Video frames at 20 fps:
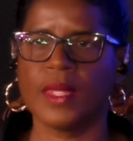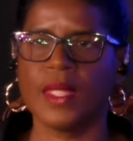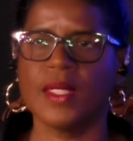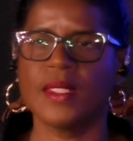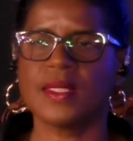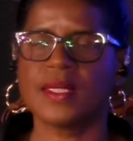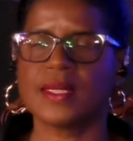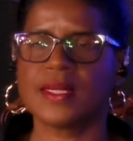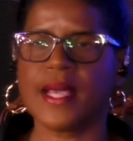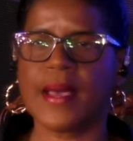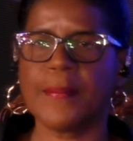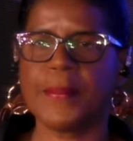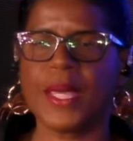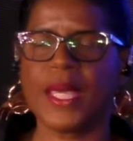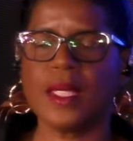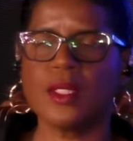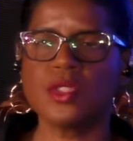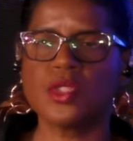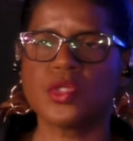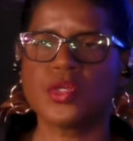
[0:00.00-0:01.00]
Step
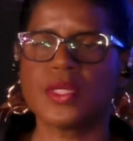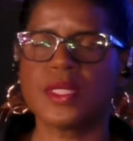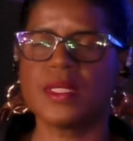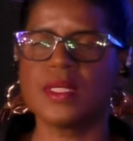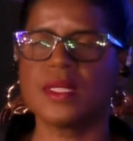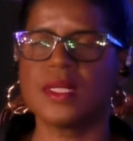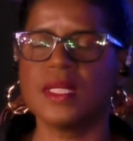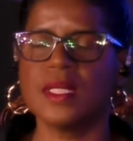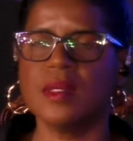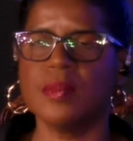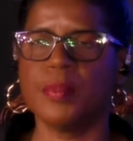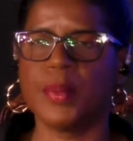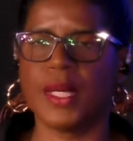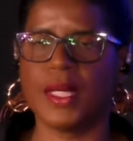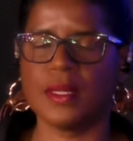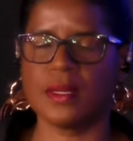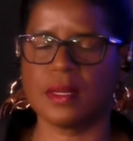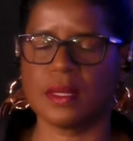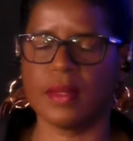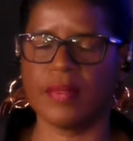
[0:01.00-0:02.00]
into the deep
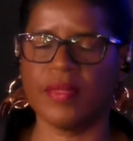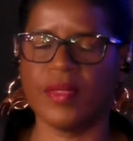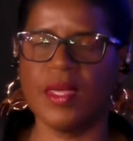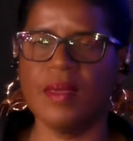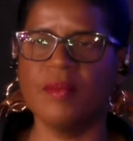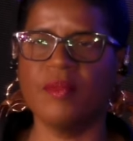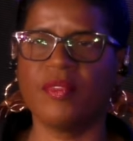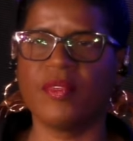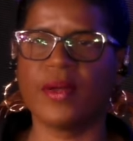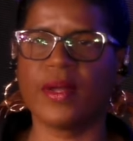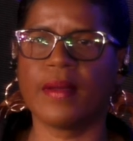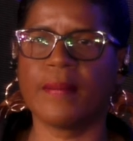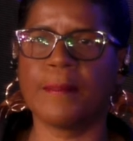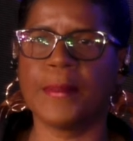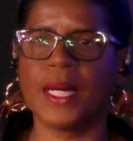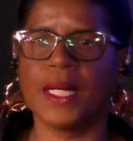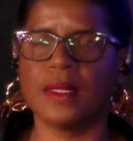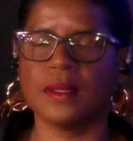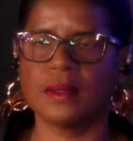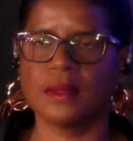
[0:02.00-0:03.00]
is the theme for the
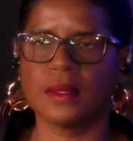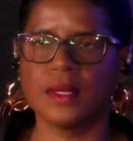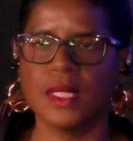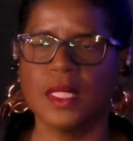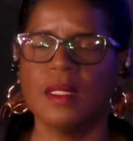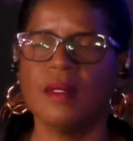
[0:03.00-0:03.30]
month.